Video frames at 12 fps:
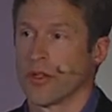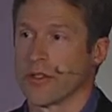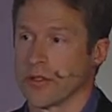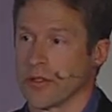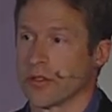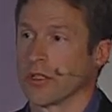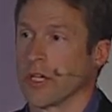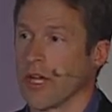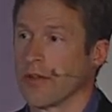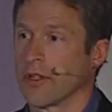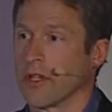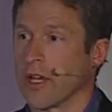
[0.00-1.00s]
necessarily
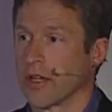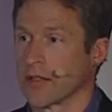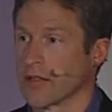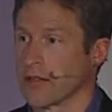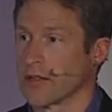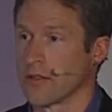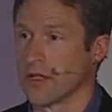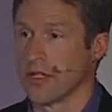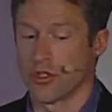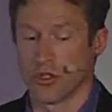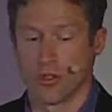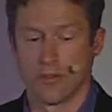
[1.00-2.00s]
having the access that they
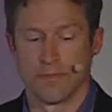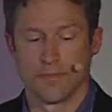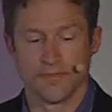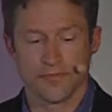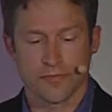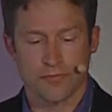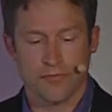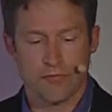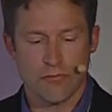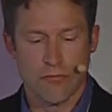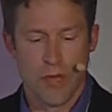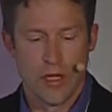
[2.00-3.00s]
should.
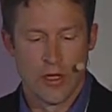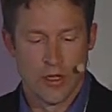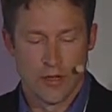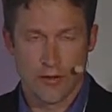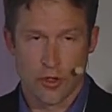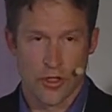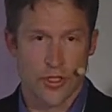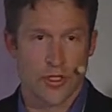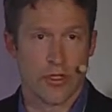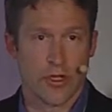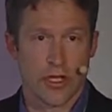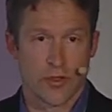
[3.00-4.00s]
Of course,
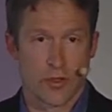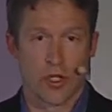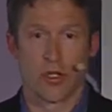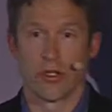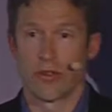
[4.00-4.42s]
as we heard,